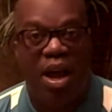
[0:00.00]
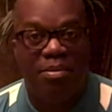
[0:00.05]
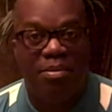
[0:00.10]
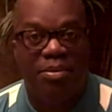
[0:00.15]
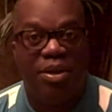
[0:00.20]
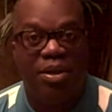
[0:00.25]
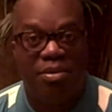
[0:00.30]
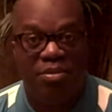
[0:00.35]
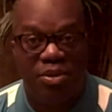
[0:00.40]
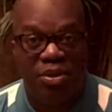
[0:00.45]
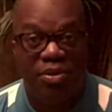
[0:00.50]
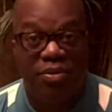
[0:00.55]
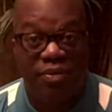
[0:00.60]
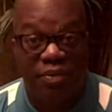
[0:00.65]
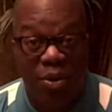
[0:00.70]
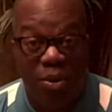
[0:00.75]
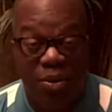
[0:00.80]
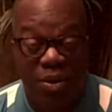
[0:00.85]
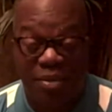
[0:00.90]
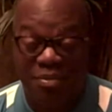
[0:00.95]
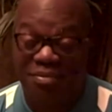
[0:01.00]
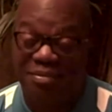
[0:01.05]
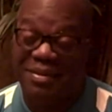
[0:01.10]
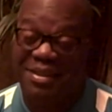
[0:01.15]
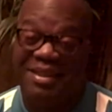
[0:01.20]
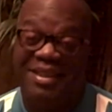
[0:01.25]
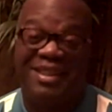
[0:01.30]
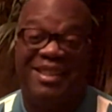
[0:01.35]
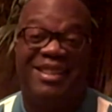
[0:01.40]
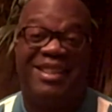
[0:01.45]
going to move forward.
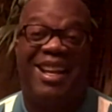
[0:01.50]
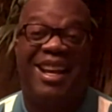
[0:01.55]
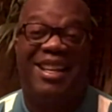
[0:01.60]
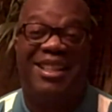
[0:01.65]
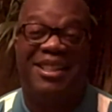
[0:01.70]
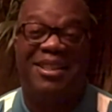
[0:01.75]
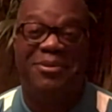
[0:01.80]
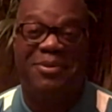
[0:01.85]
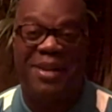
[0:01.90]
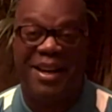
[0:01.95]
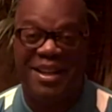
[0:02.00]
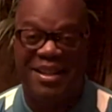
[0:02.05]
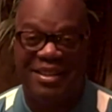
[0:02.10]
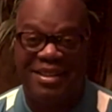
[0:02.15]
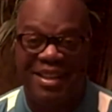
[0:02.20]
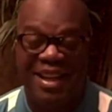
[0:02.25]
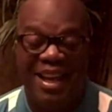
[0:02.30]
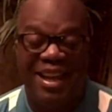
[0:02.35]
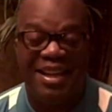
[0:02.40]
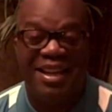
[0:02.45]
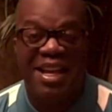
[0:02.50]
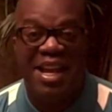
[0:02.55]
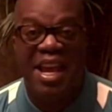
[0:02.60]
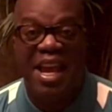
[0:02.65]
That's exactly what I said.